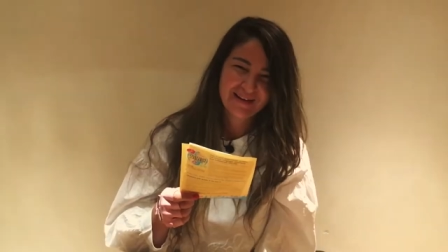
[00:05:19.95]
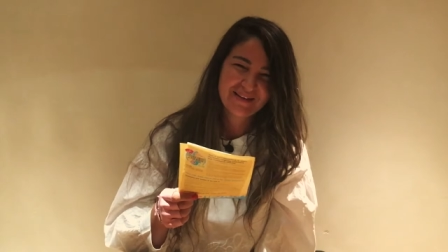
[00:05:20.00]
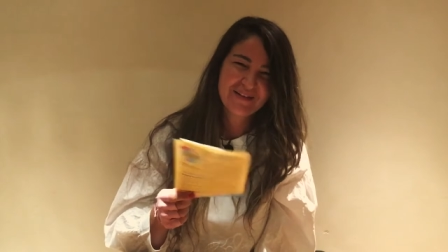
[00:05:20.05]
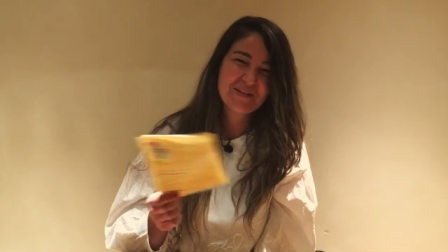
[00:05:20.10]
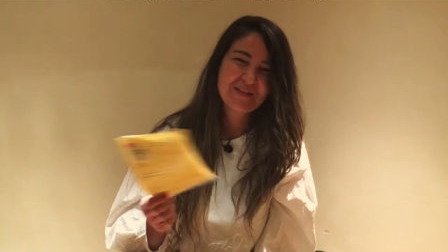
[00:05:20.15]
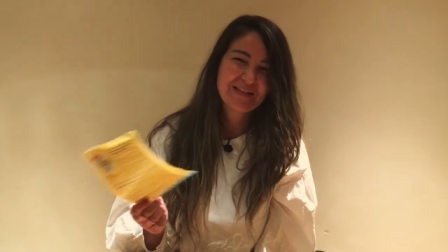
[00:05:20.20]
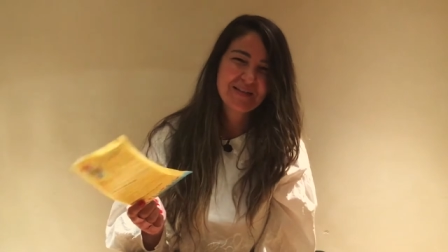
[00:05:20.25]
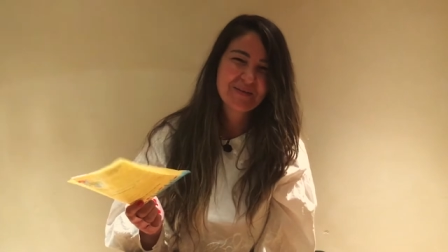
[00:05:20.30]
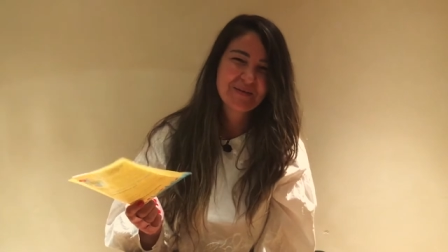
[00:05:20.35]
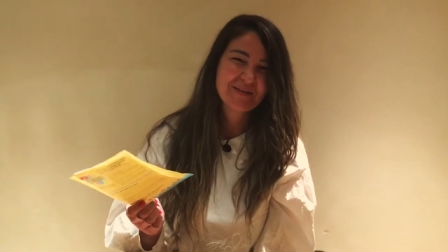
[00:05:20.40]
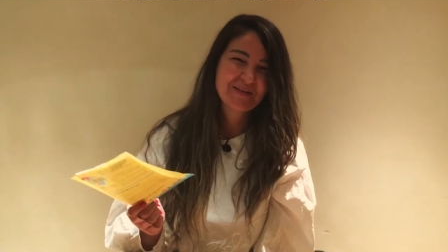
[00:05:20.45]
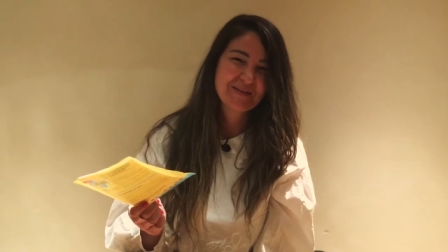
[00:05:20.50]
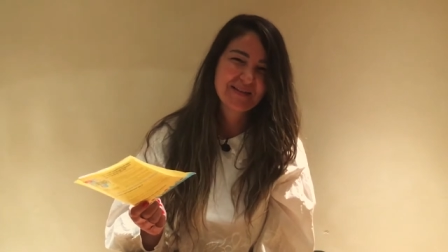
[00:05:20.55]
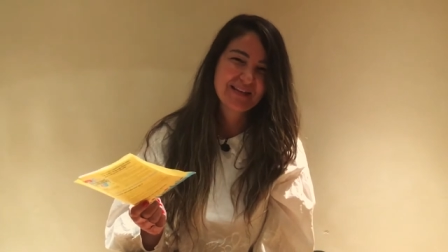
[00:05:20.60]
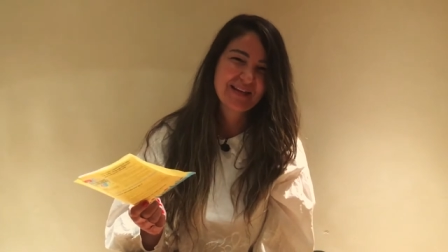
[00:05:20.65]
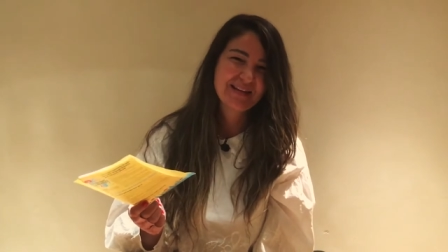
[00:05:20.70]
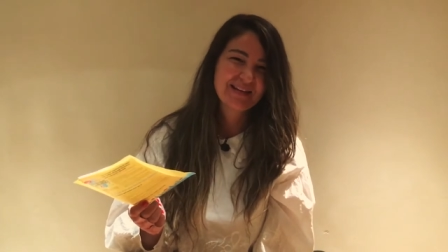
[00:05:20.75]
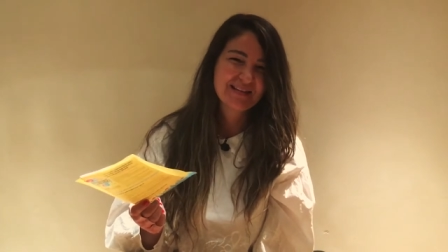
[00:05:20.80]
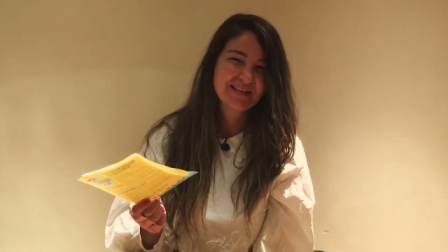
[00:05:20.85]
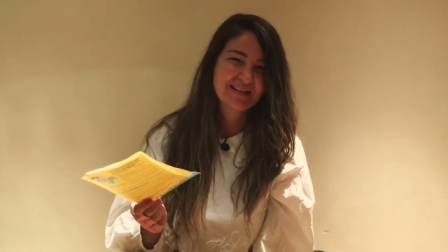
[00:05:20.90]
usually when you
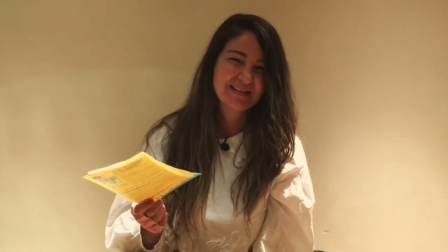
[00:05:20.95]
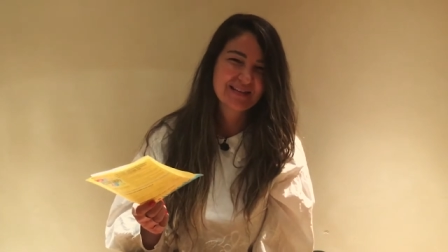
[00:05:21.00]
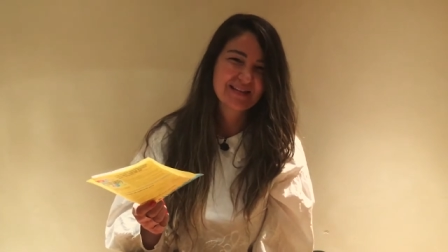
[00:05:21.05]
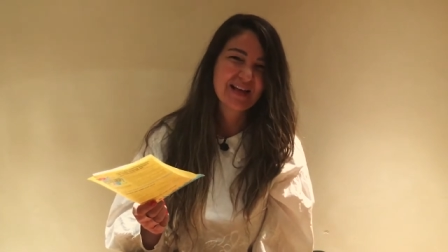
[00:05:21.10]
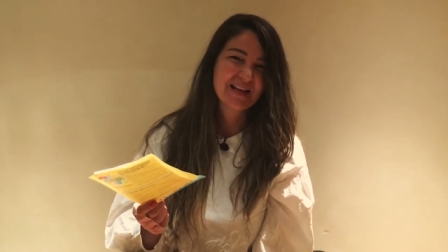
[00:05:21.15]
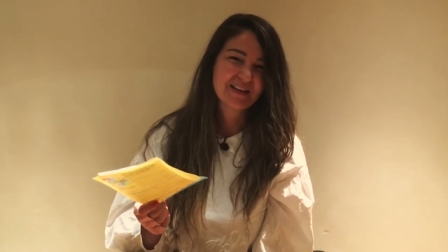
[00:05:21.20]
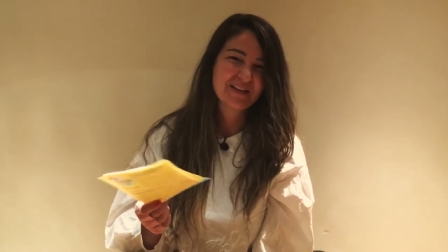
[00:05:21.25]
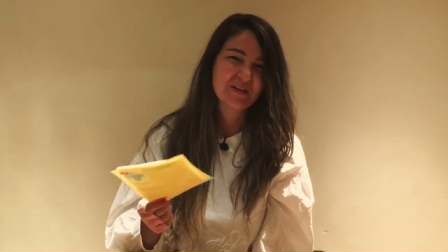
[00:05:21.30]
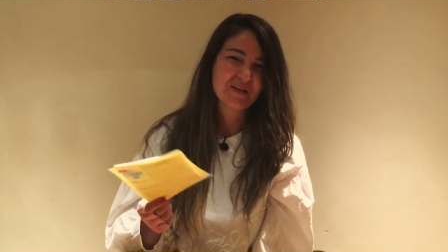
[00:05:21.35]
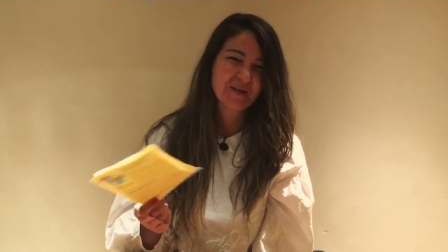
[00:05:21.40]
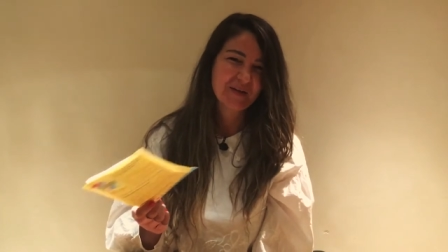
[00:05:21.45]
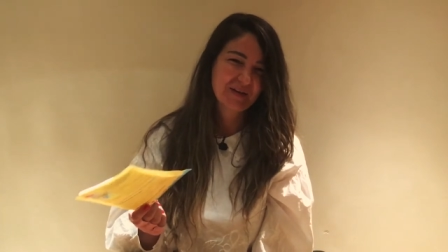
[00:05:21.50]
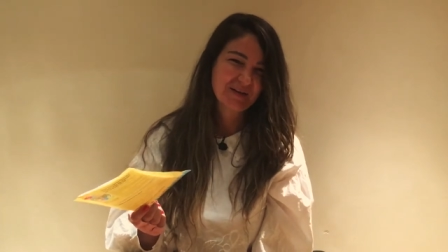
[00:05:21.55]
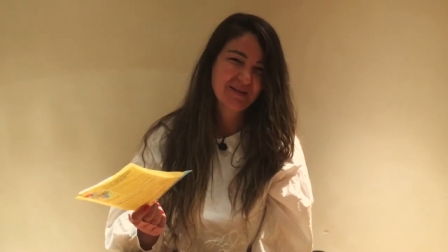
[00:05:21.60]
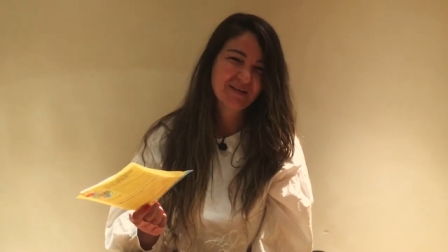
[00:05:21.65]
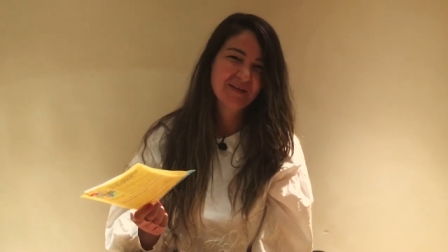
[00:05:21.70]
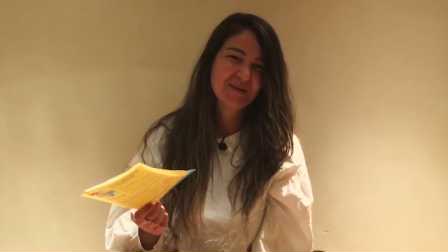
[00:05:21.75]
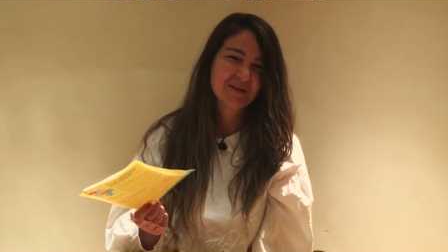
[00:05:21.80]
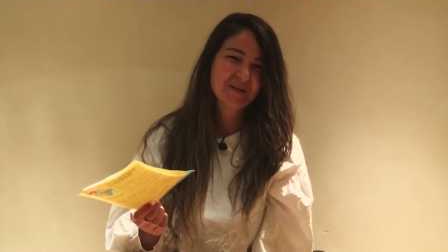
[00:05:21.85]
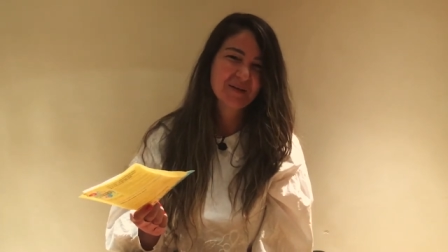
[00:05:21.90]
say this is like you're
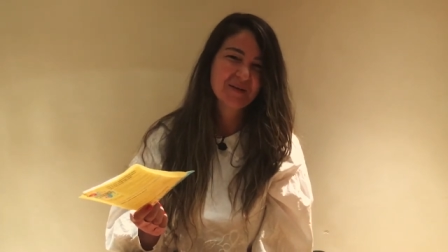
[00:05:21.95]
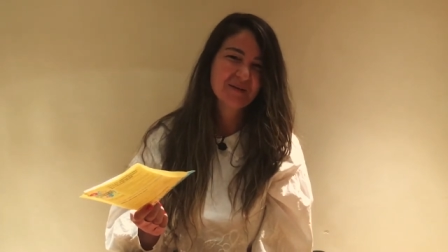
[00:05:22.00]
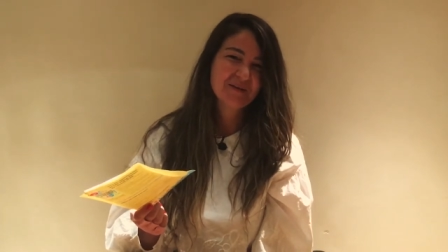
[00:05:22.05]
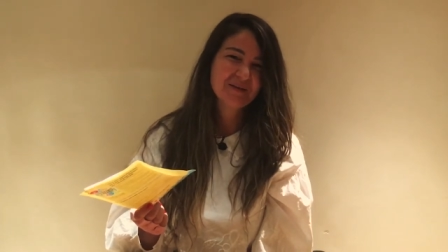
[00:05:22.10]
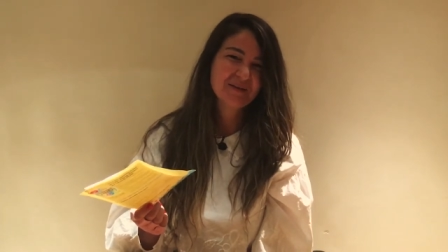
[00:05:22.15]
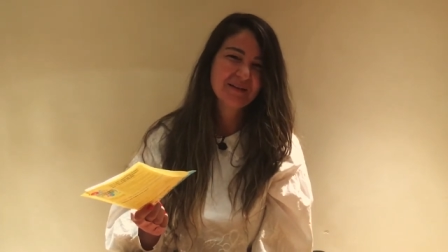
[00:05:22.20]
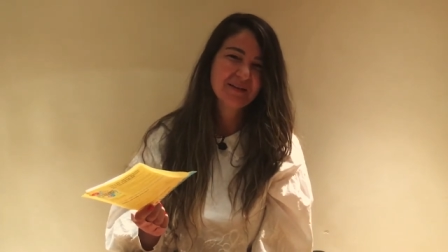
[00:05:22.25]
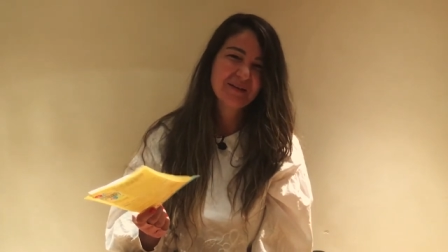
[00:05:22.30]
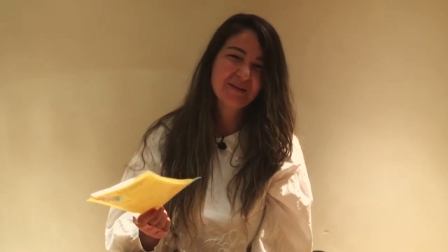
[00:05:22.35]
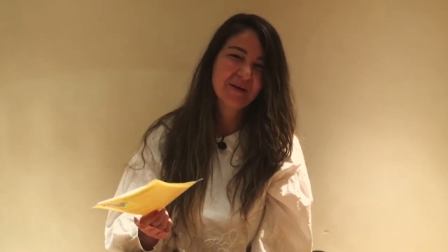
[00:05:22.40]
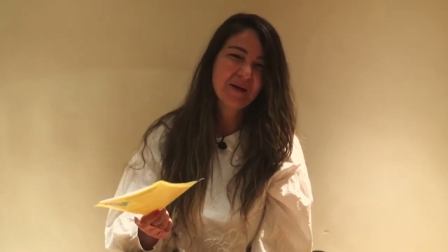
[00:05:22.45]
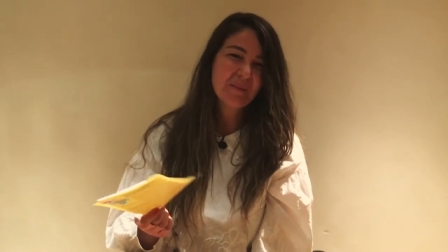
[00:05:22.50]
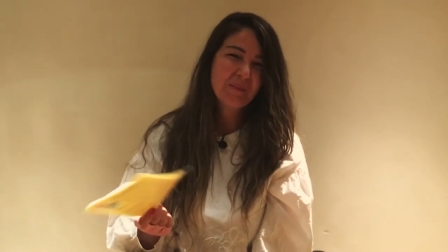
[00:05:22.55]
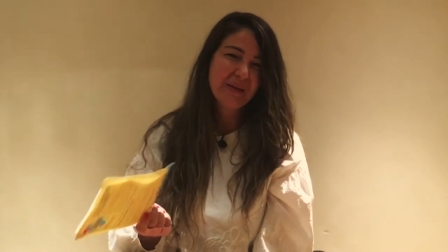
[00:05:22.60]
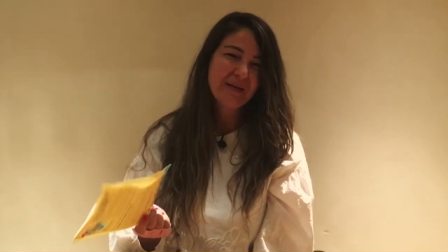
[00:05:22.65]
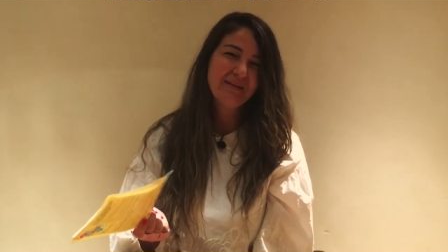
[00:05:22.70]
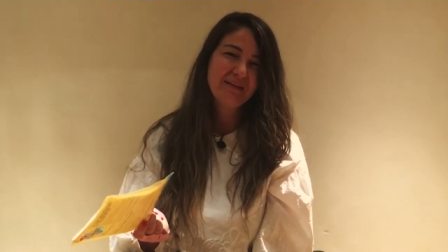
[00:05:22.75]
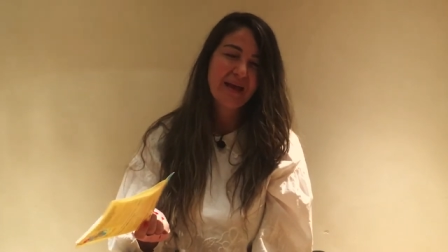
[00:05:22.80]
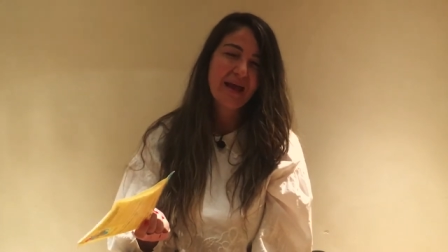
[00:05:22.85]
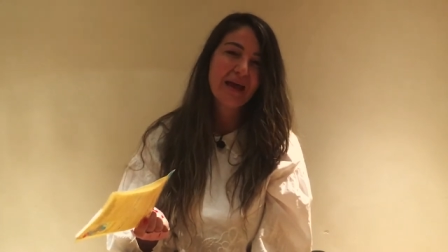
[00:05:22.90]
you know you're a
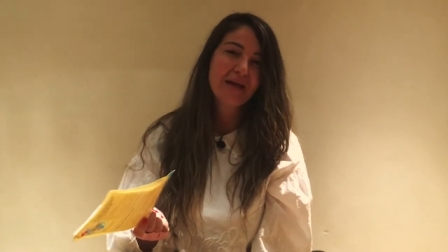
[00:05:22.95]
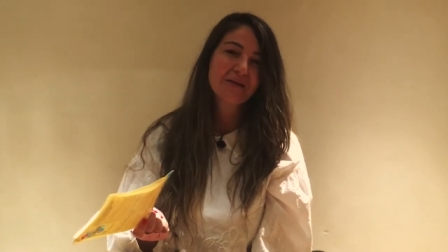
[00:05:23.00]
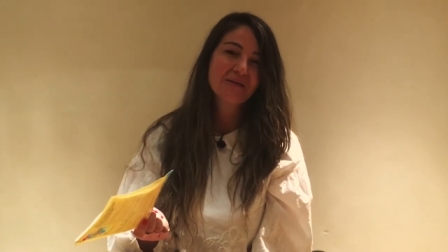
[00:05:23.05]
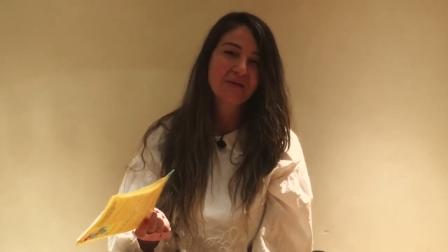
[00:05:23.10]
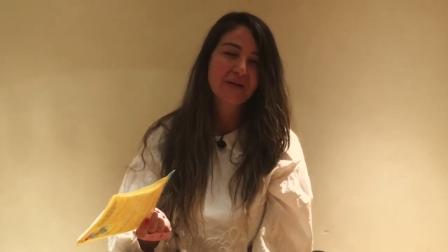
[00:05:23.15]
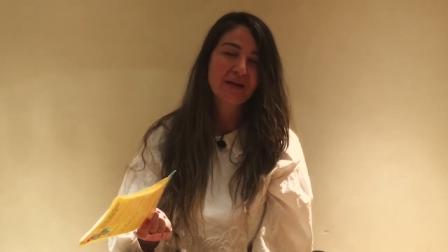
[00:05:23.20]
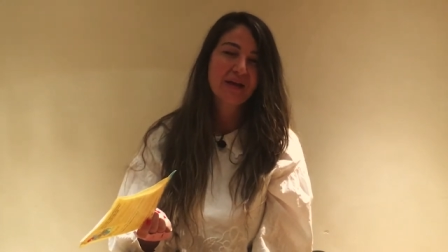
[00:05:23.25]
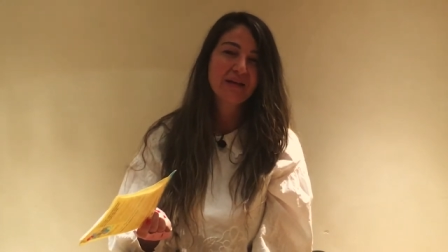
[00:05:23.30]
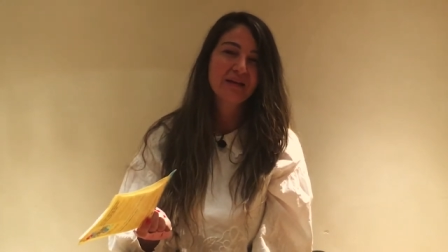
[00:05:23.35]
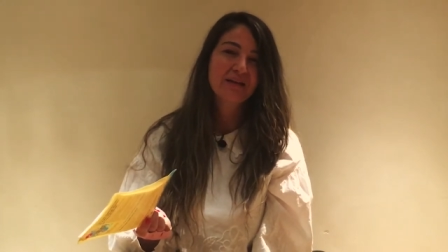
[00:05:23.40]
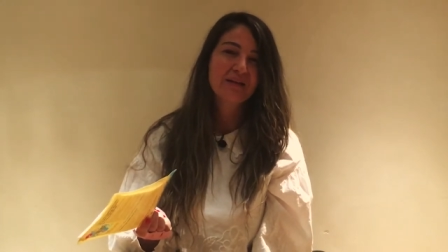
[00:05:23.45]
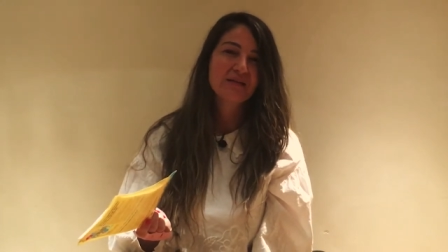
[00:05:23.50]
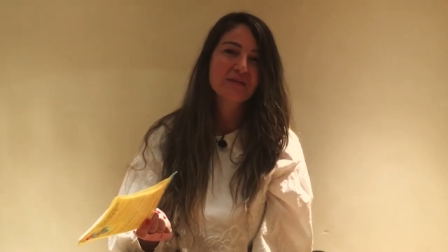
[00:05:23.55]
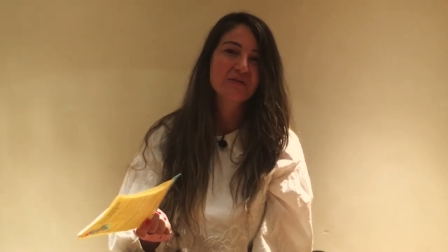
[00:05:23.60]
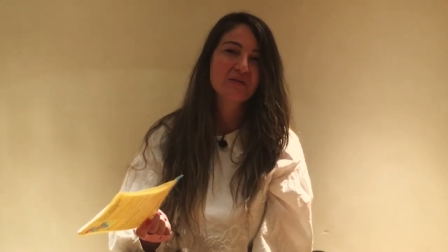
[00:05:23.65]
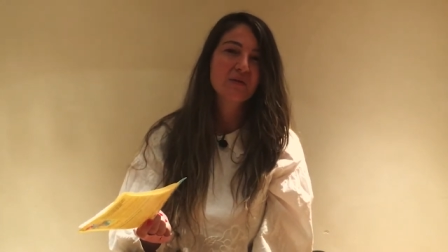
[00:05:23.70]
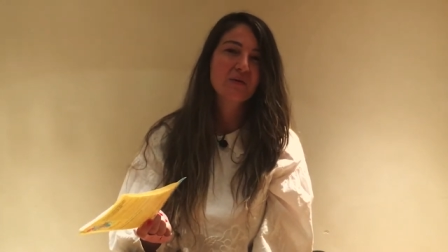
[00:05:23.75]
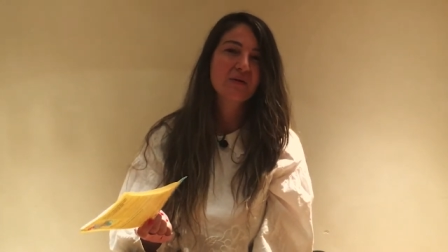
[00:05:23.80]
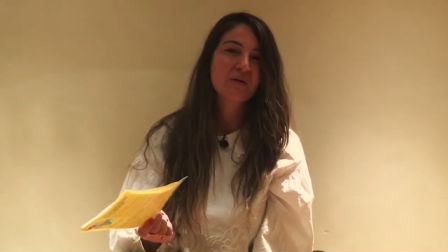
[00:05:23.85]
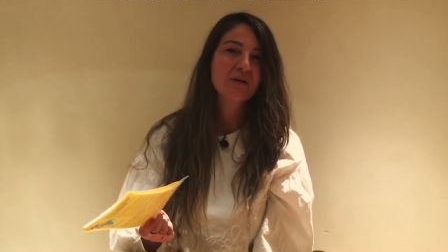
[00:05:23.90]
bit angry at
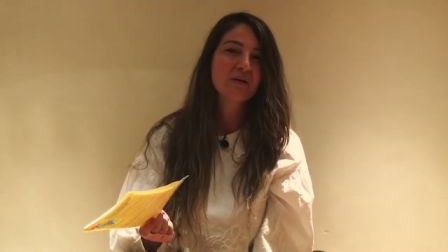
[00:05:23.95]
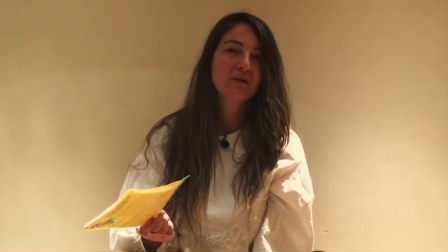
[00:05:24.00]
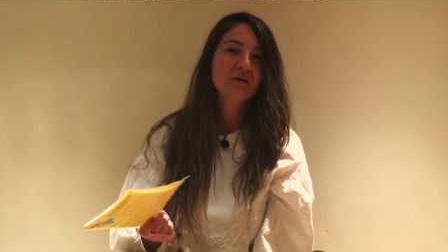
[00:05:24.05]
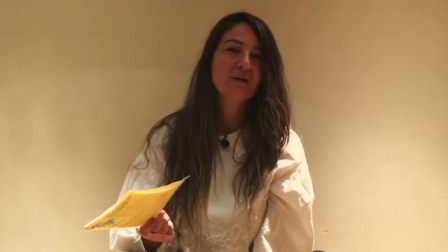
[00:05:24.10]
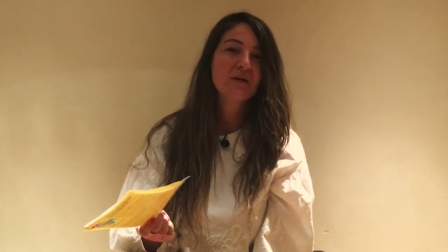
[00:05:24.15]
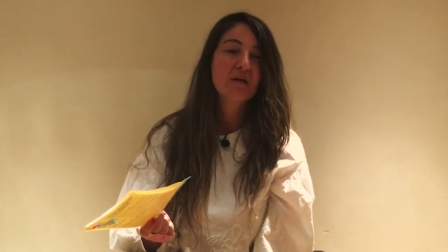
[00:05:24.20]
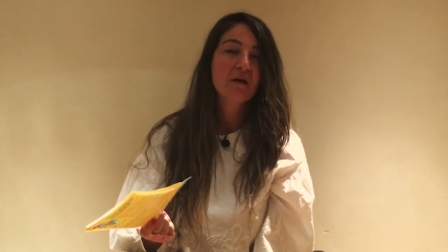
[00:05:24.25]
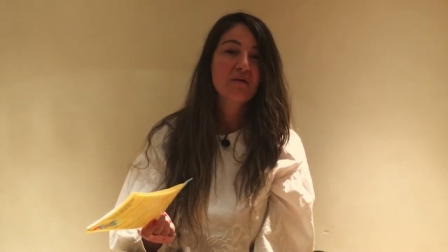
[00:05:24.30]
least or